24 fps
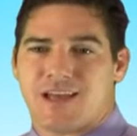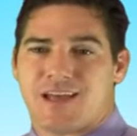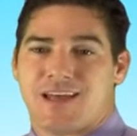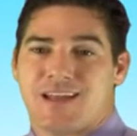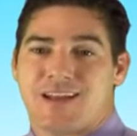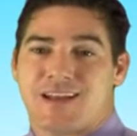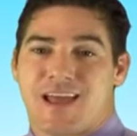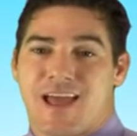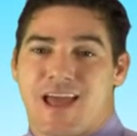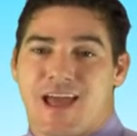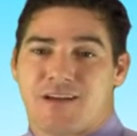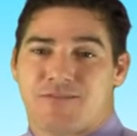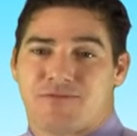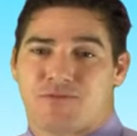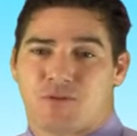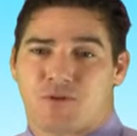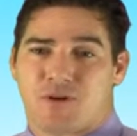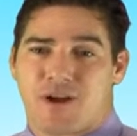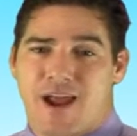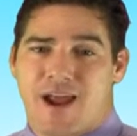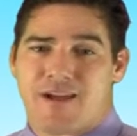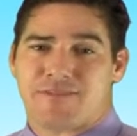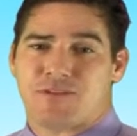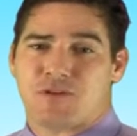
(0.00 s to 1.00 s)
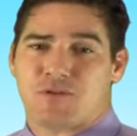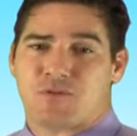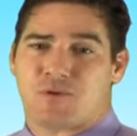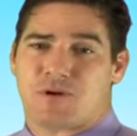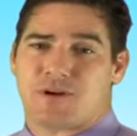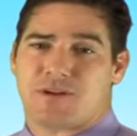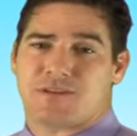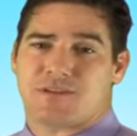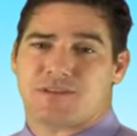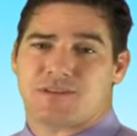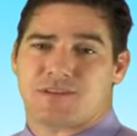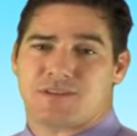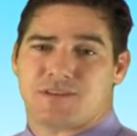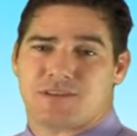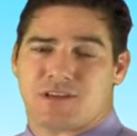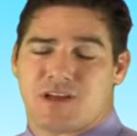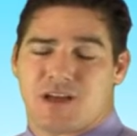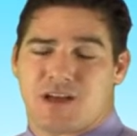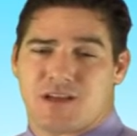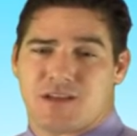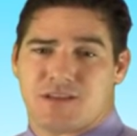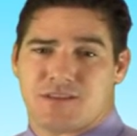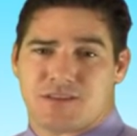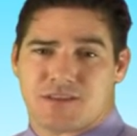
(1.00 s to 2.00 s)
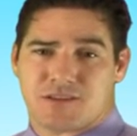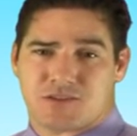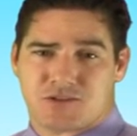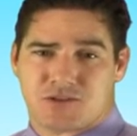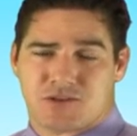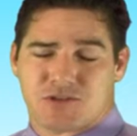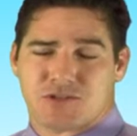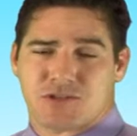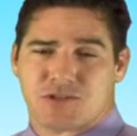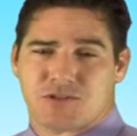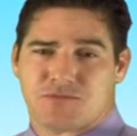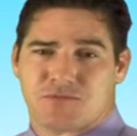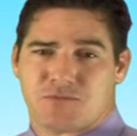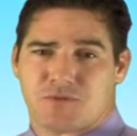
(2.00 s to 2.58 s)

and for everyone that searches